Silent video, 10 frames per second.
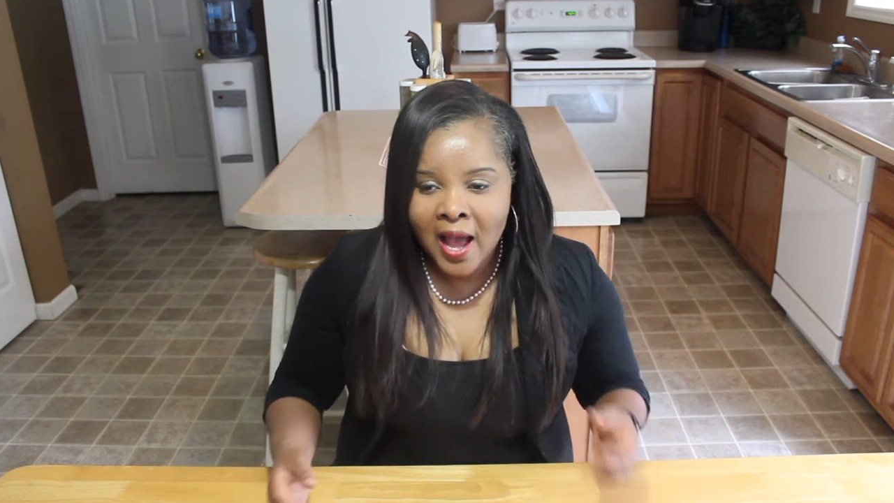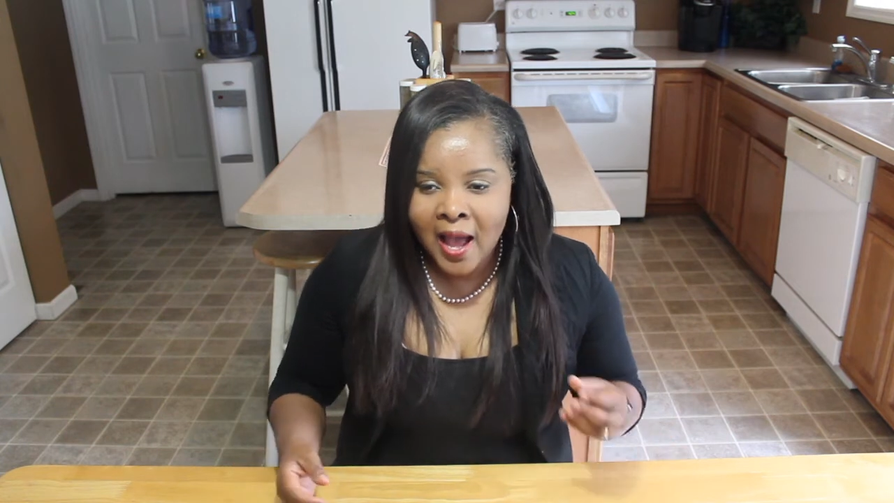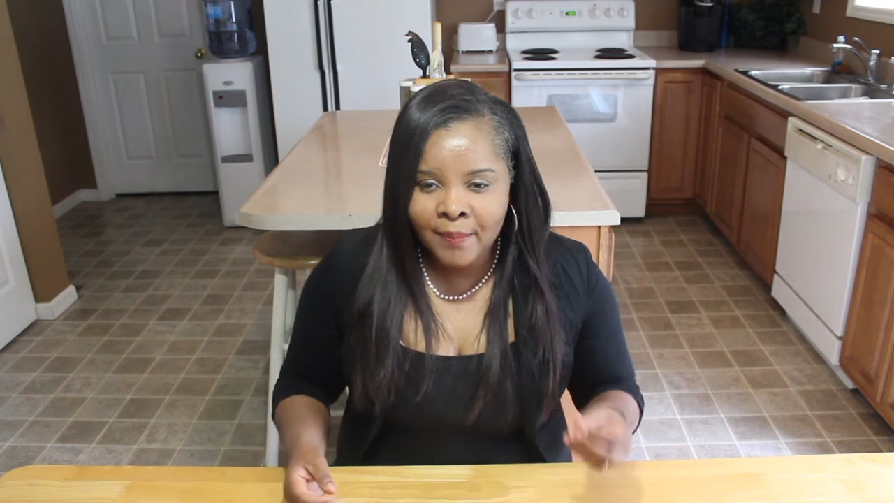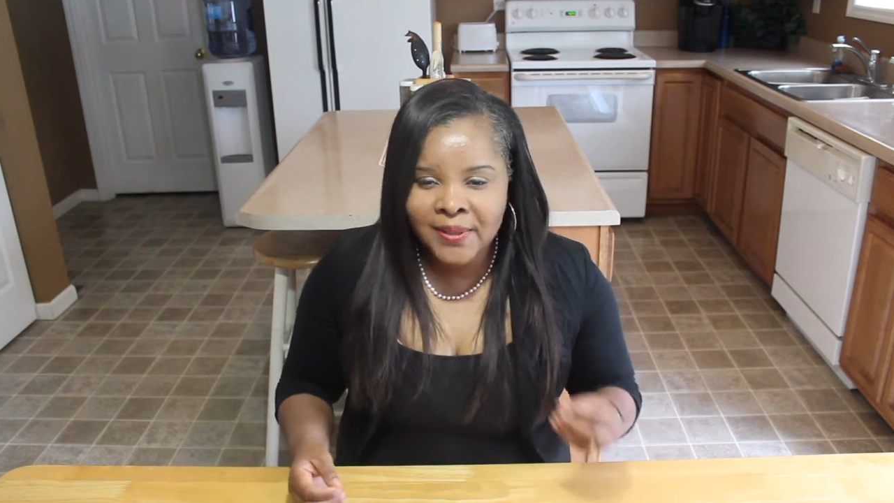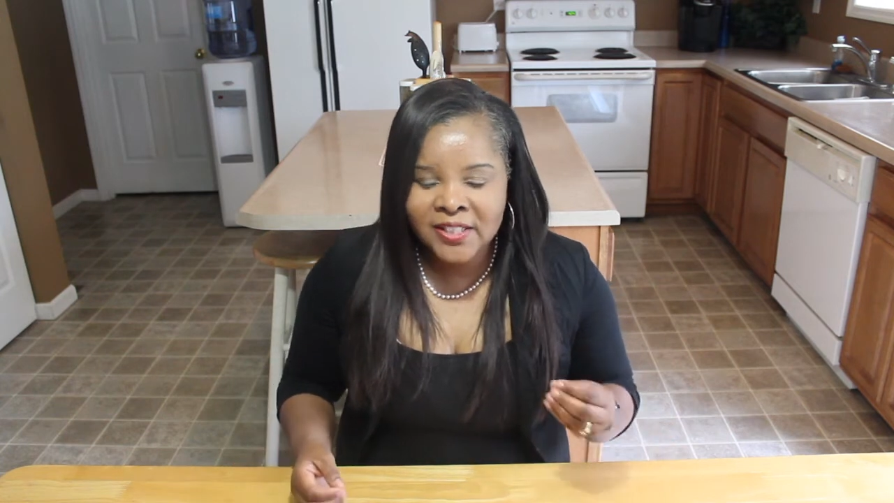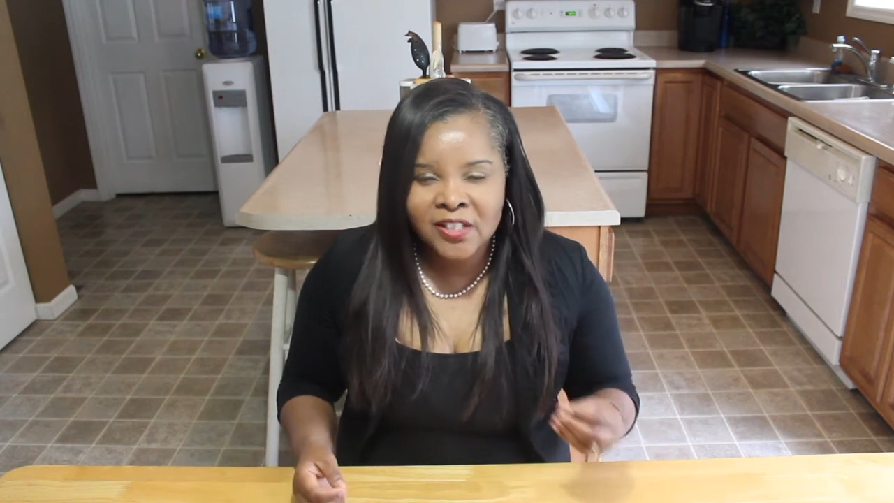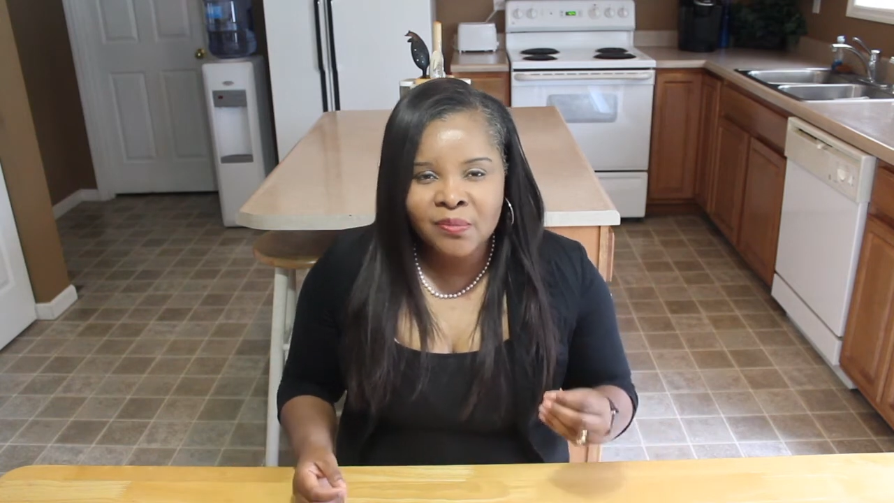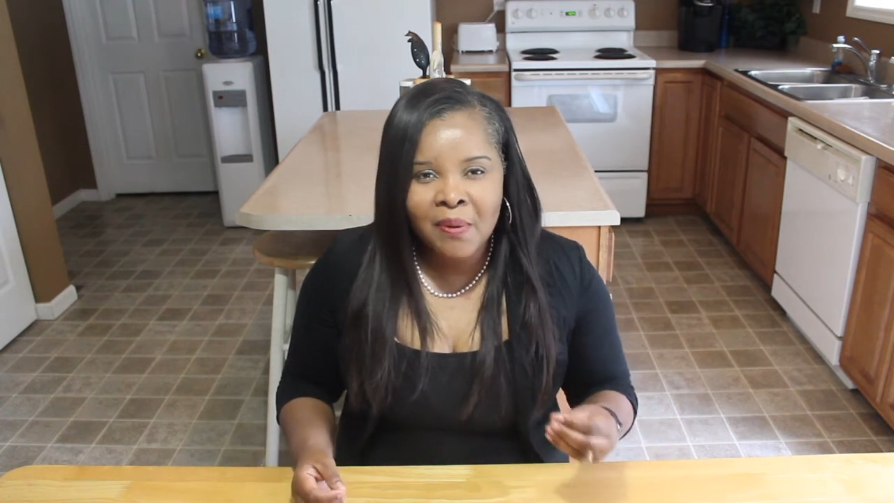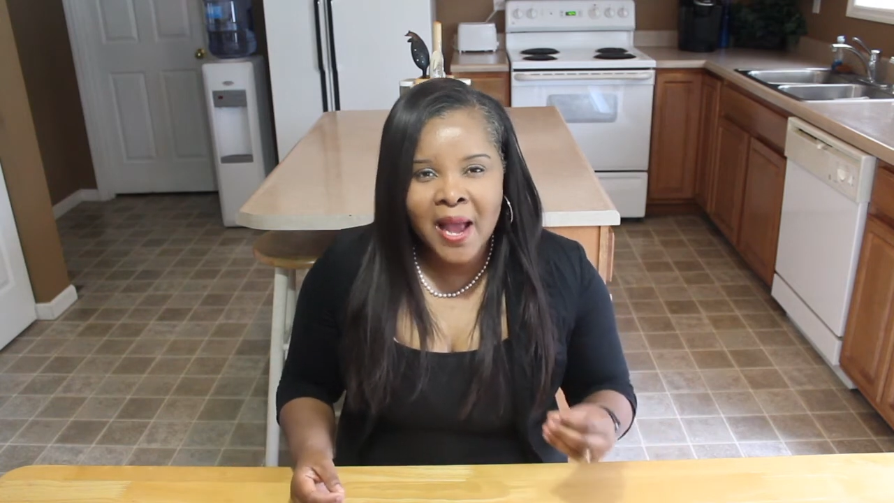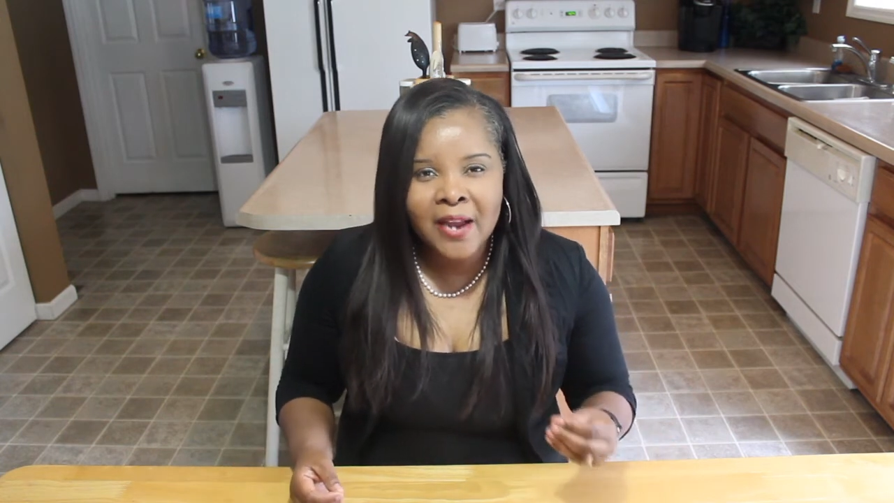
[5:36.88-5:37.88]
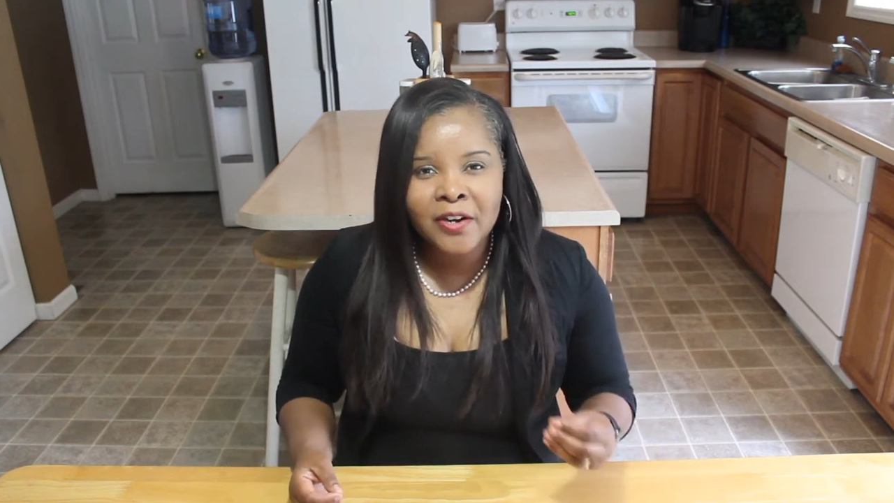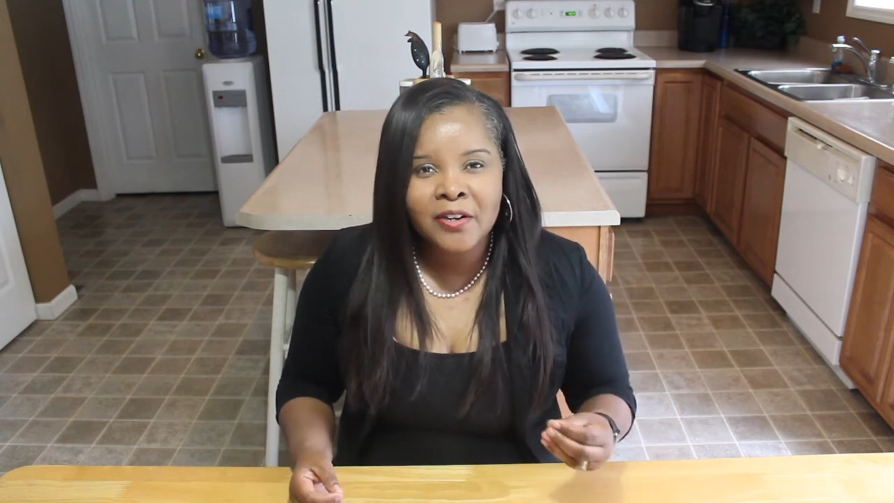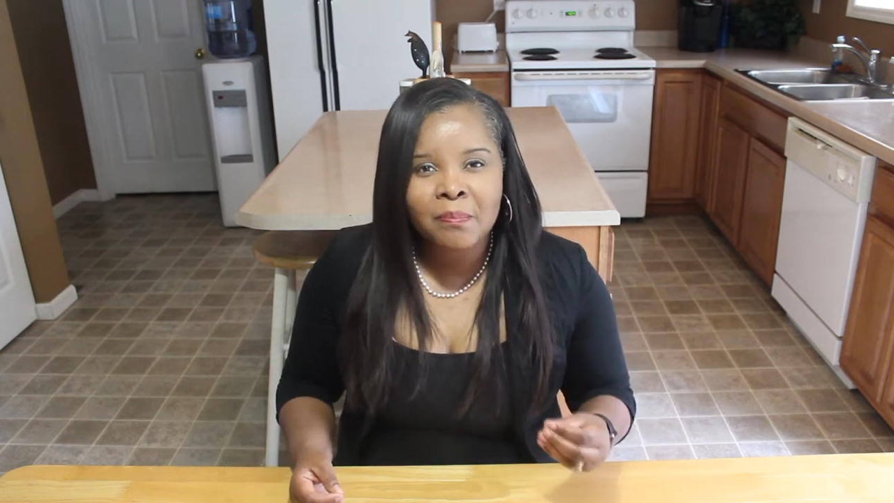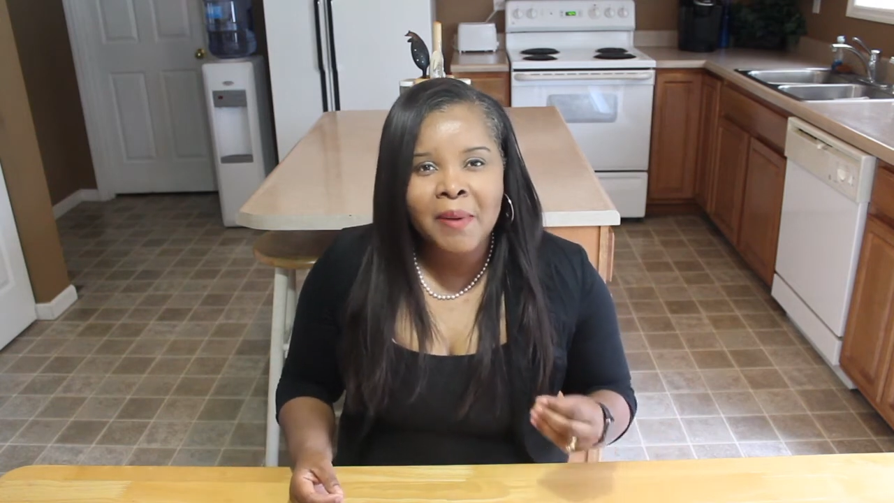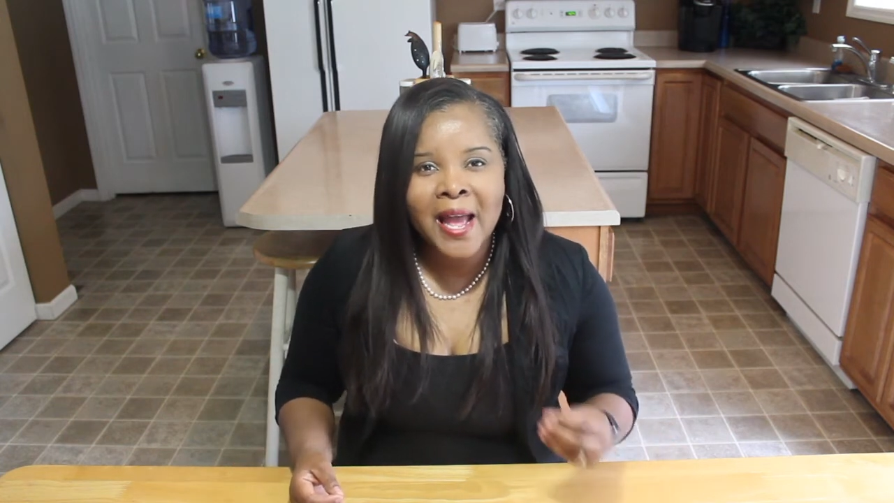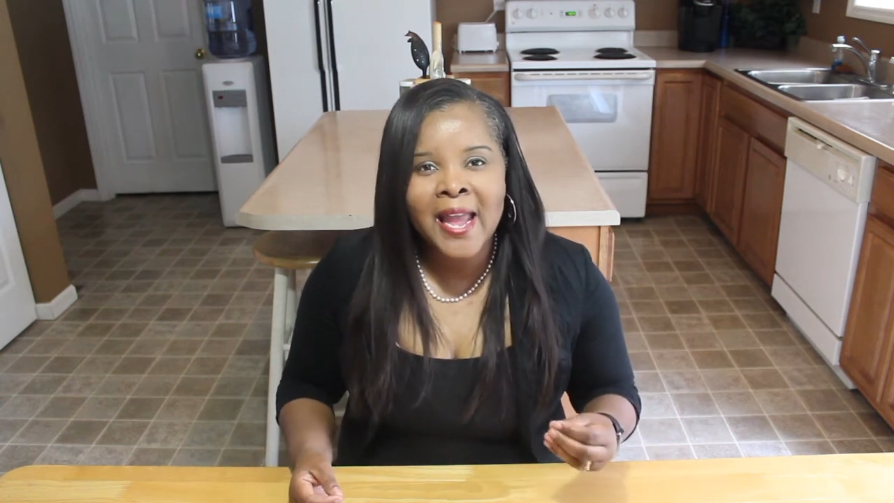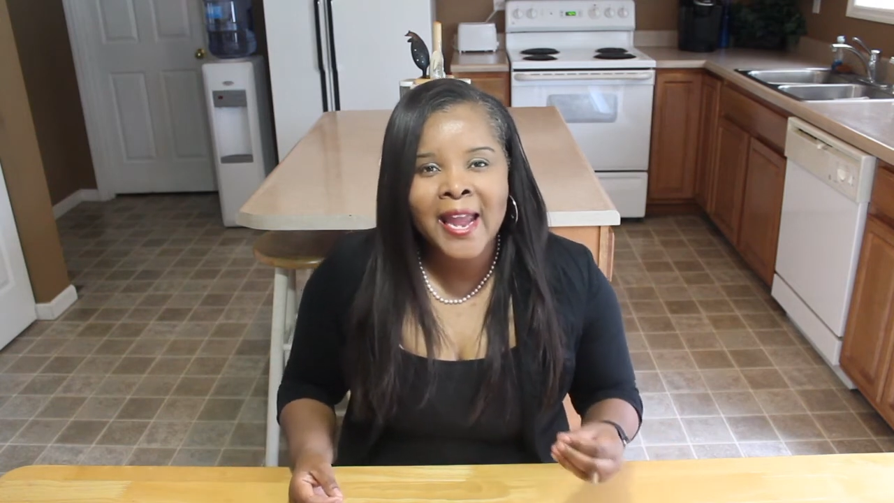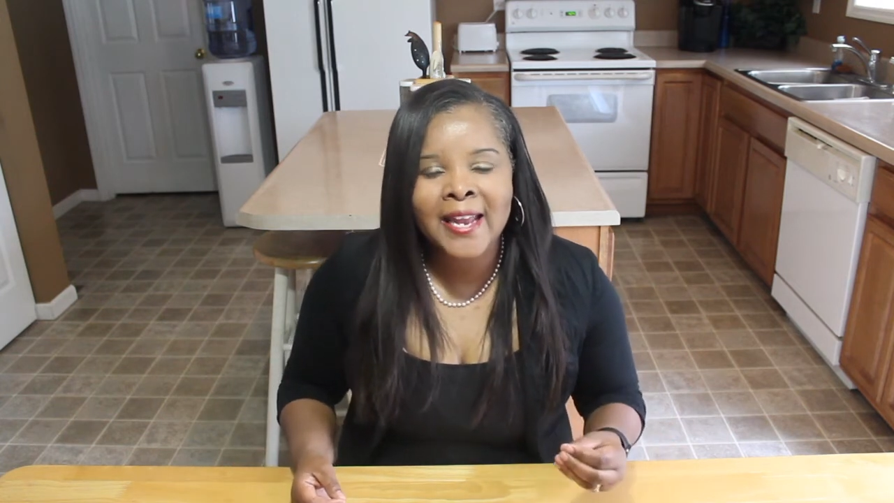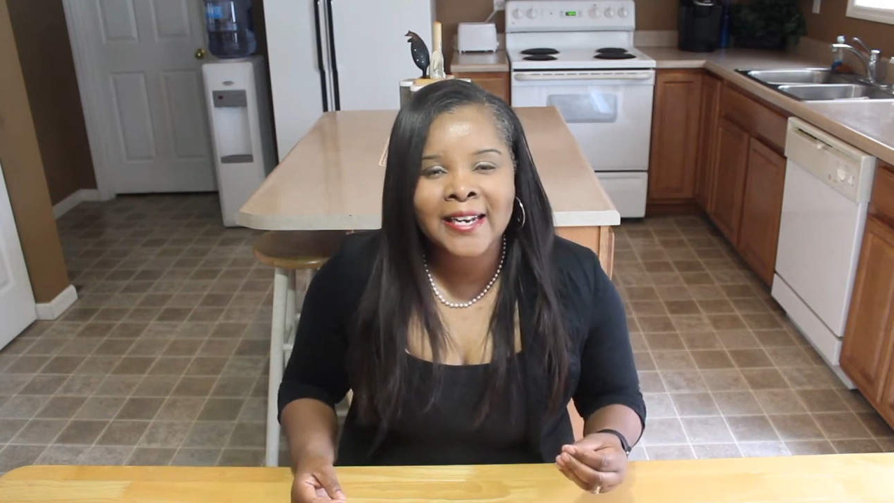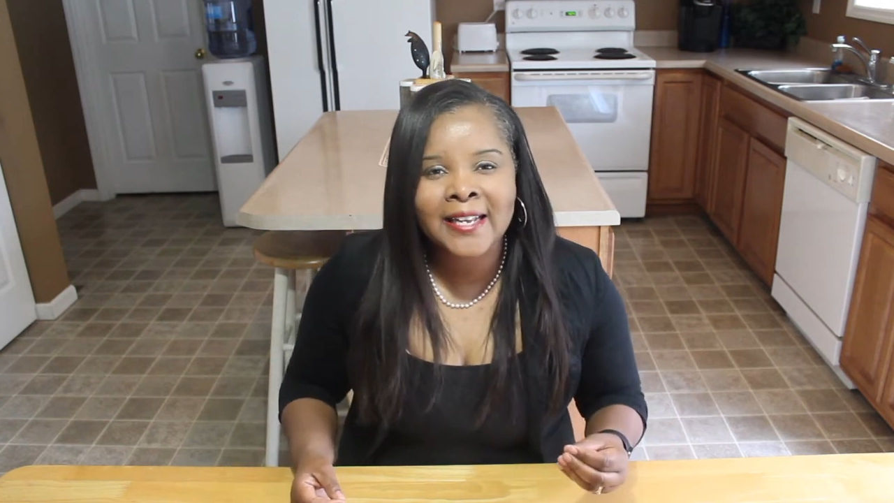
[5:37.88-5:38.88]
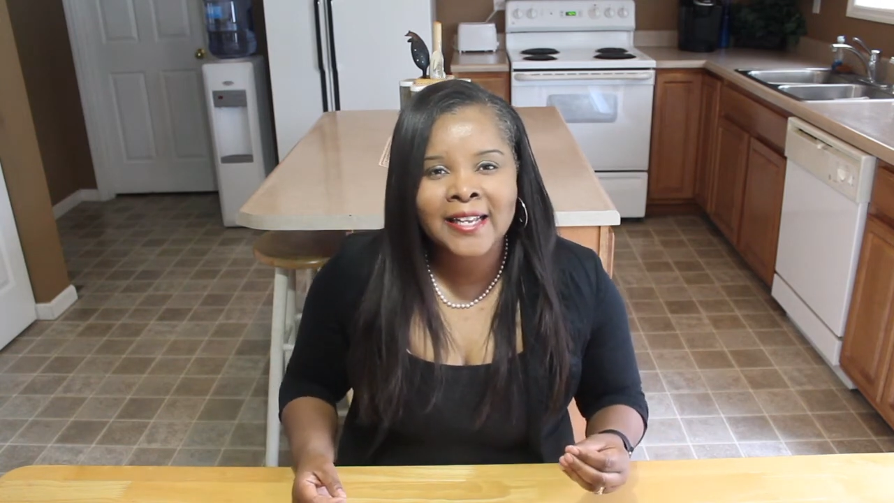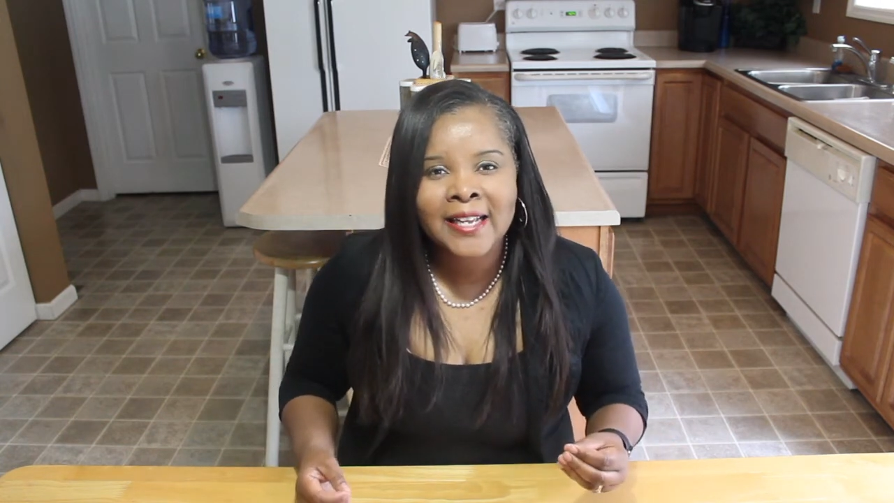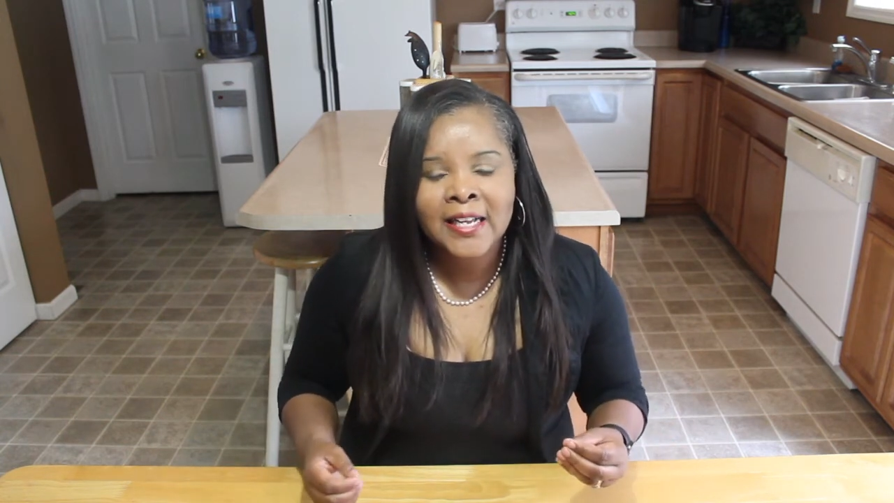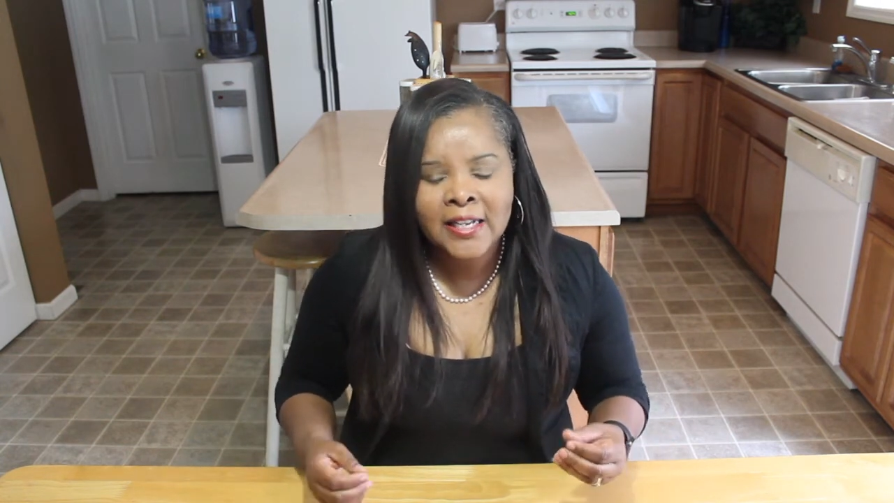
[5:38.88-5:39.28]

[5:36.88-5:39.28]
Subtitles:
I'm inspired by Hannah